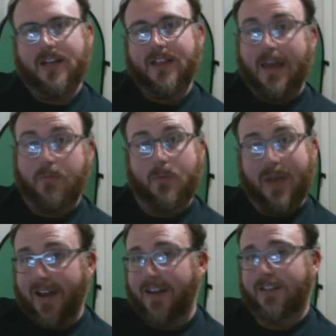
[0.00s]
they
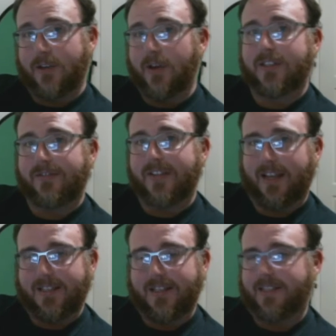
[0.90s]
prepared a discursive
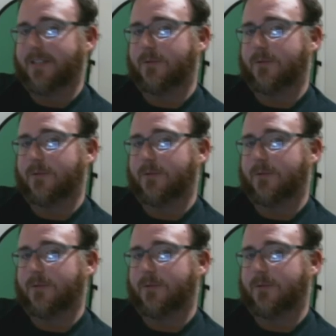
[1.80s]
text because that's